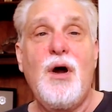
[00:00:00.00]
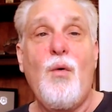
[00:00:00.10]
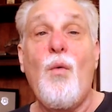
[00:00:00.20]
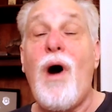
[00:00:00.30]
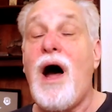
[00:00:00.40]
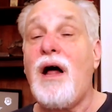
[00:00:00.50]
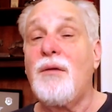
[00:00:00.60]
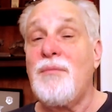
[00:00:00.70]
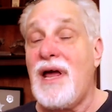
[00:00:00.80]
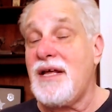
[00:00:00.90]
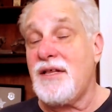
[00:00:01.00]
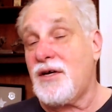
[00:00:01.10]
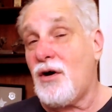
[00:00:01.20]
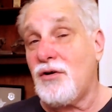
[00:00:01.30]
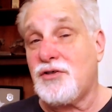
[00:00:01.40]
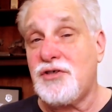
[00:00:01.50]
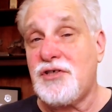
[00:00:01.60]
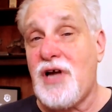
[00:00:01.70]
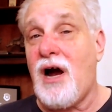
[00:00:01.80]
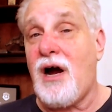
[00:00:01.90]
while many of the
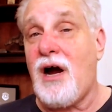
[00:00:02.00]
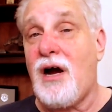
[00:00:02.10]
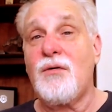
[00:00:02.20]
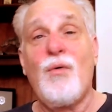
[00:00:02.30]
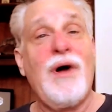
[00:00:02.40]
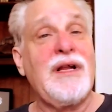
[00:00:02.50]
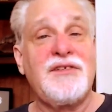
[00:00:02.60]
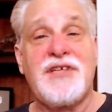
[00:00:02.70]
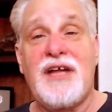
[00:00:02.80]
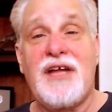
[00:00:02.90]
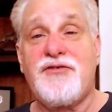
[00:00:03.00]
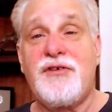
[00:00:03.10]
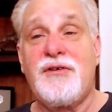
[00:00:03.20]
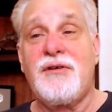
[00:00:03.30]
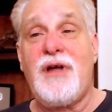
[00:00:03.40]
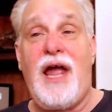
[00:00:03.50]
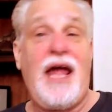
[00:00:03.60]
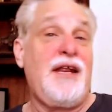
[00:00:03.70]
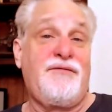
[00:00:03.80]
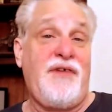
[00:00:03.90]
coaches are well-intentioned
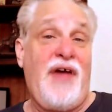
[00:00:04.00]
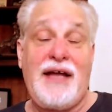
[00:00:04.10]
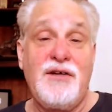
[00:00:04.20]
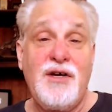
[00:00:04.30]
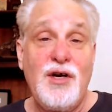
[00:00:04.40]
and, in fact,